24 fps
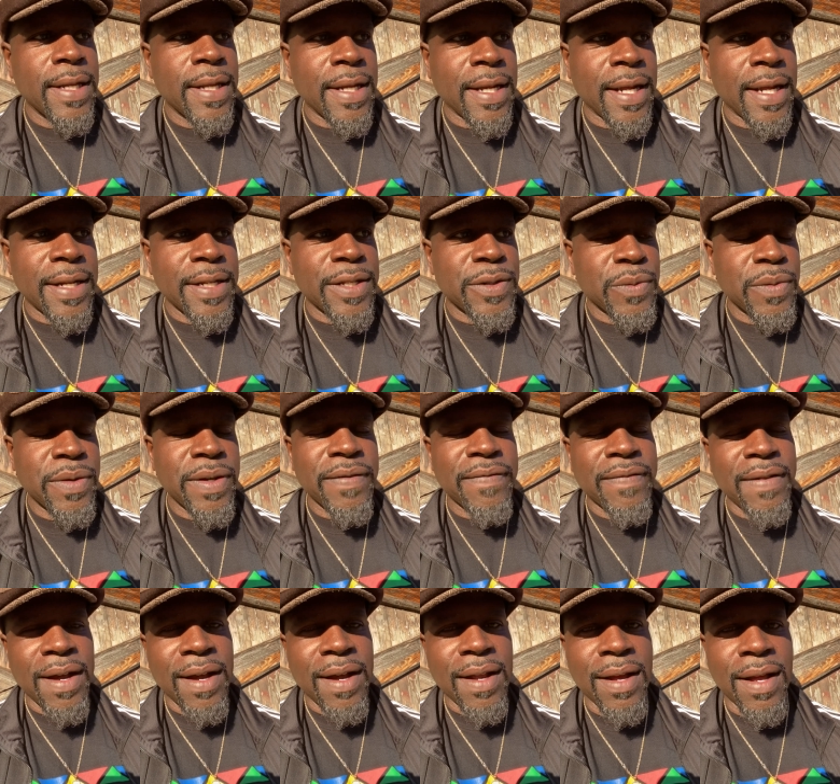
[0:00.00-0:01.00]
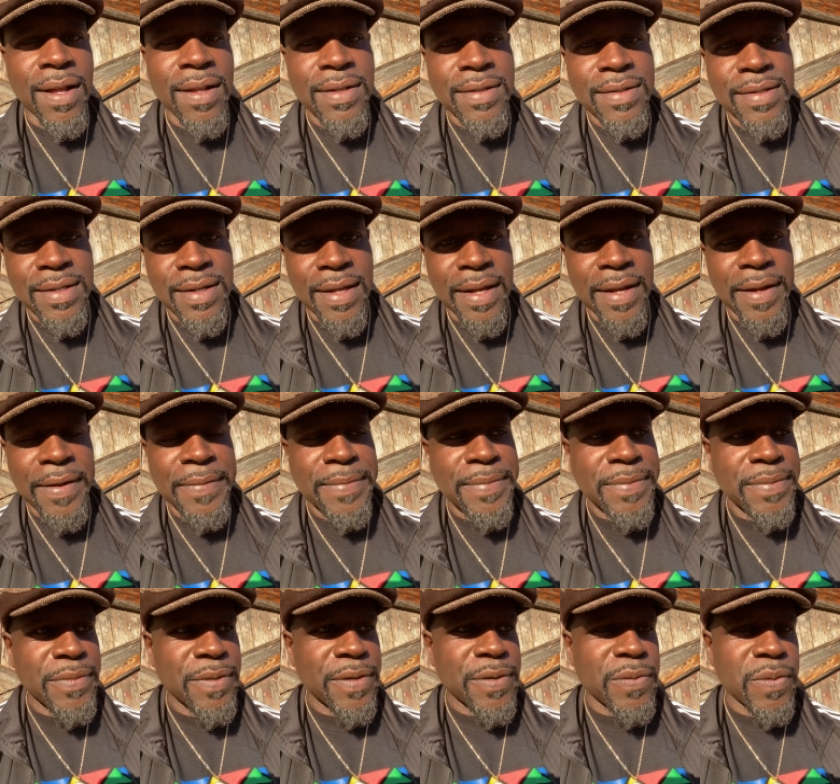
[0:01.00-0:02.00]
like twenty five dollars a day,
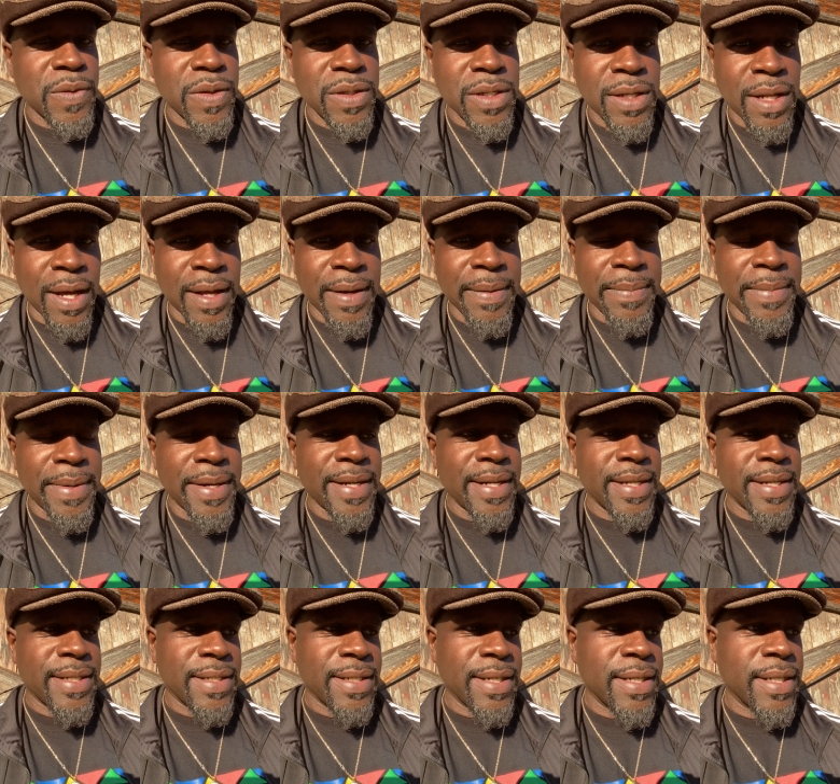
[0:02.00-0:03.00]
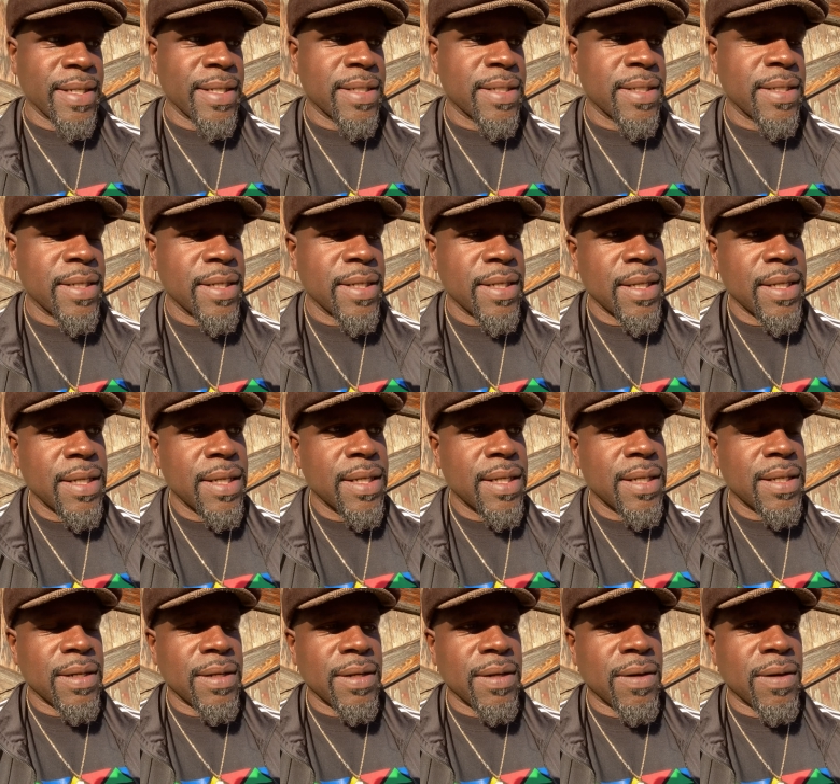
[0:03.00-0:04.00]
which was a lot of money to us,
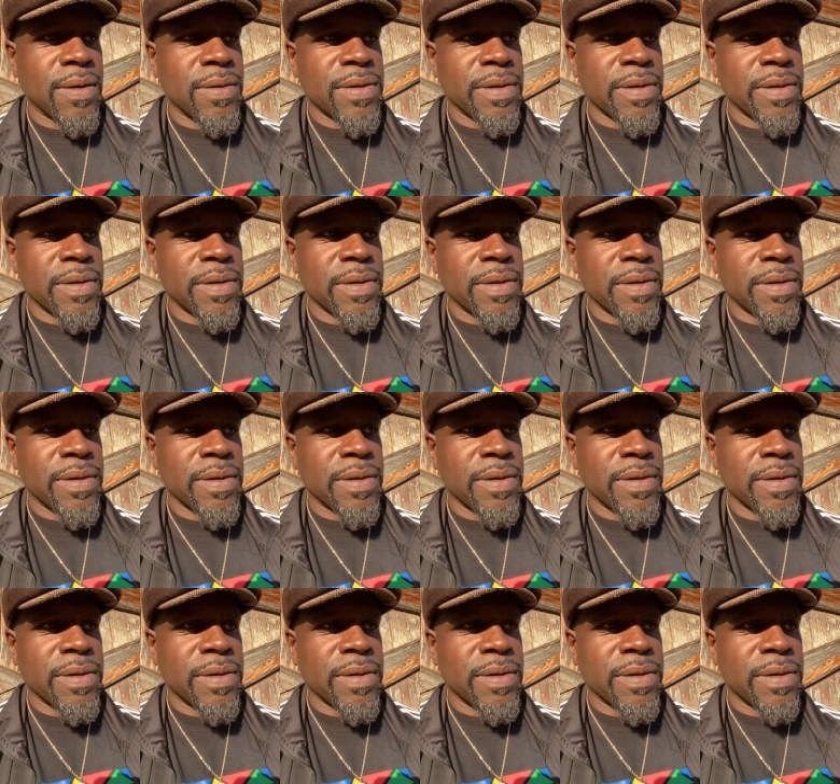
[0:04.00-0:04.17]
you know.